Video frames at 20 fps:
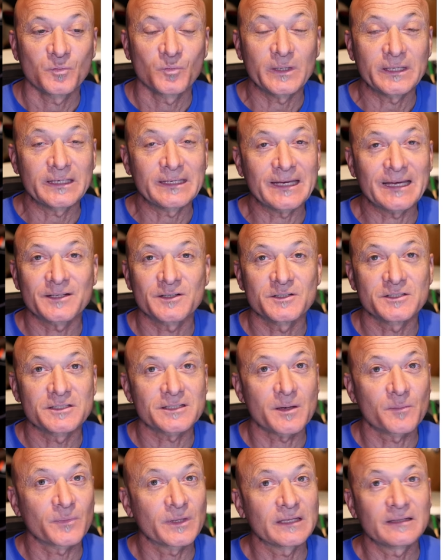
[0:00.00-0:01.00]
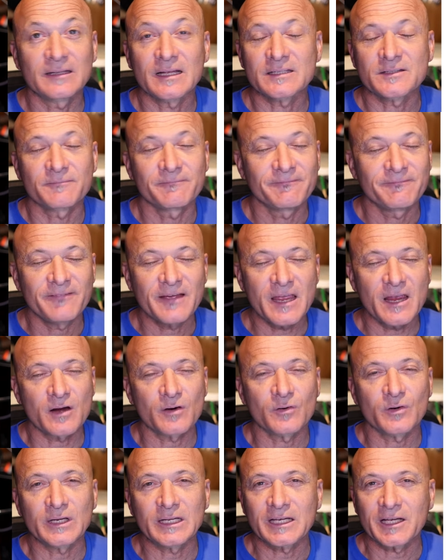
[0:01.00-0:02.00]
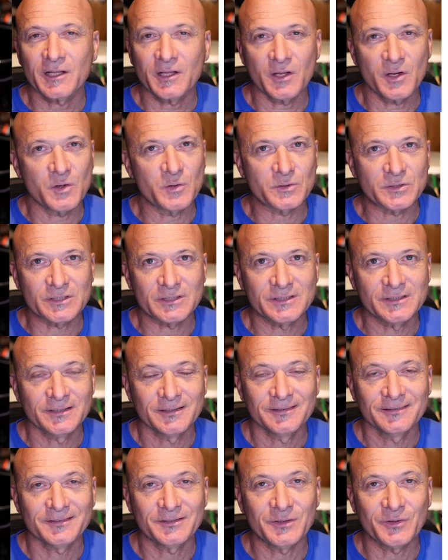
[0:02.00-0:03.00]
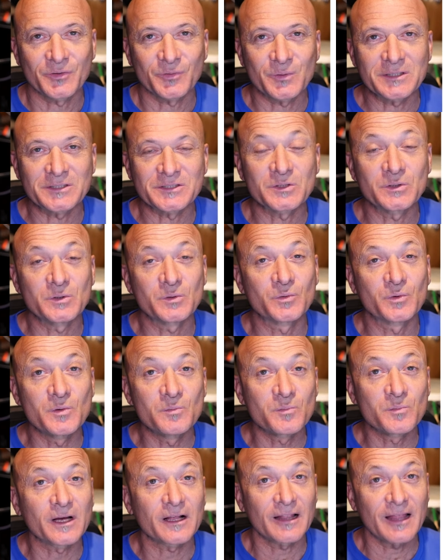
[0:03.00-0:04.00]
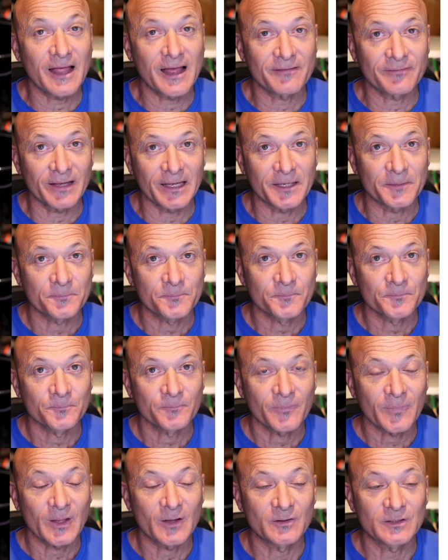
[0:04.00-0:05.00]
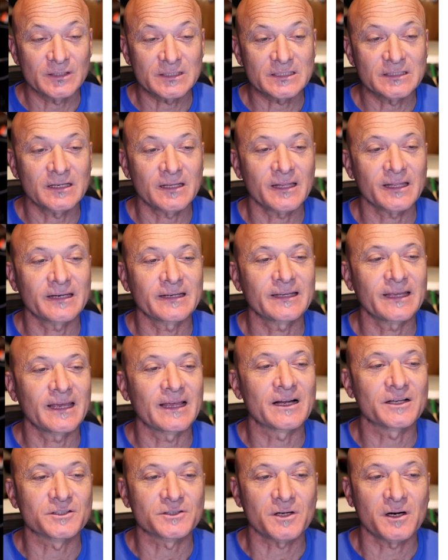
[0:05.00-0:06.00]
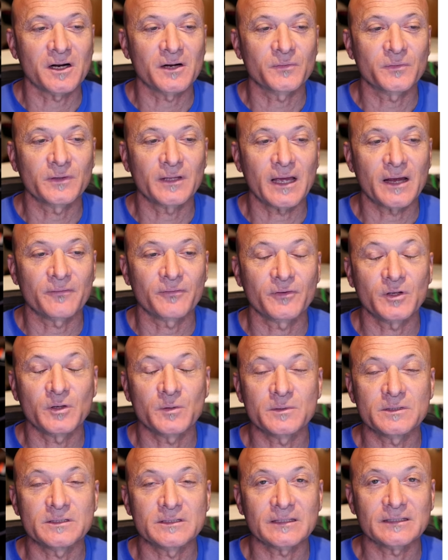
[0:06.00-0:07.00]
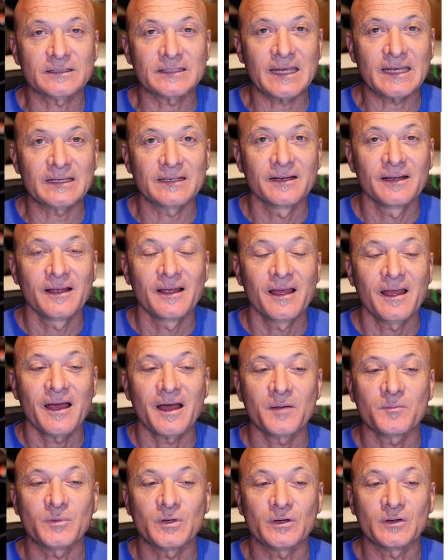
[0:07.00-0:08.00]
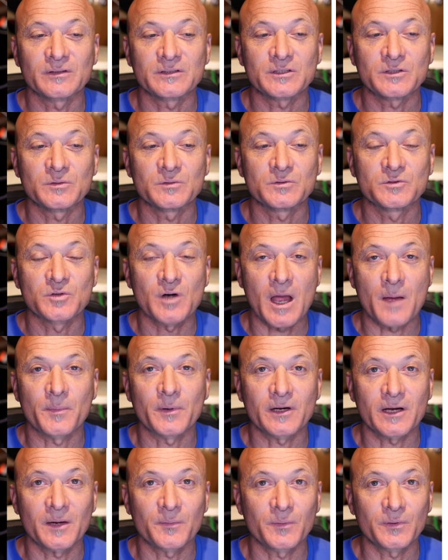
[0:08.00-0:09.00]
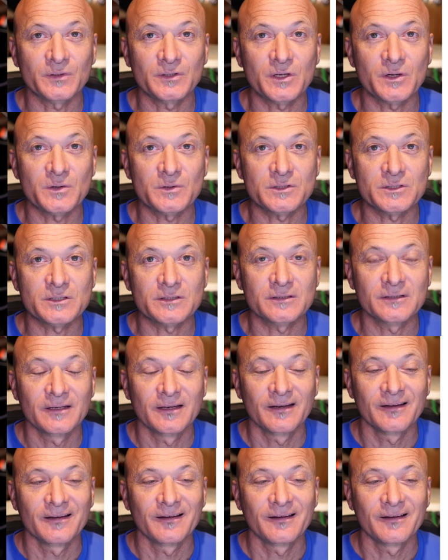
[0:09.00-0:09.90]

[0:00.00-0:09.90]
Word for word: we get something that's very close to three two rumba clave. We'll listen to that again. I'll start off with the Afro-Cuban six eight. I'm going to drop a couple notes.